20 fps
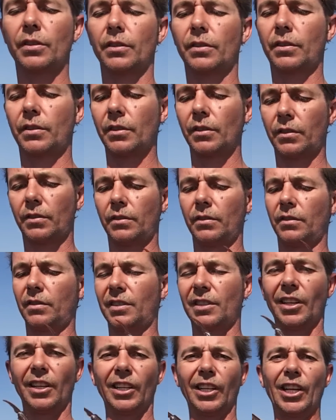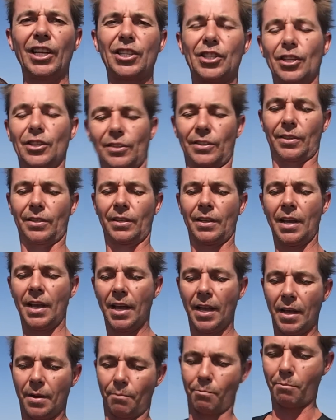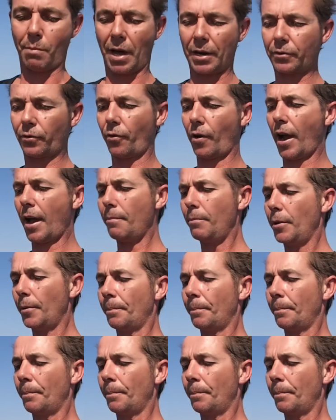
It's this delicious mud crab.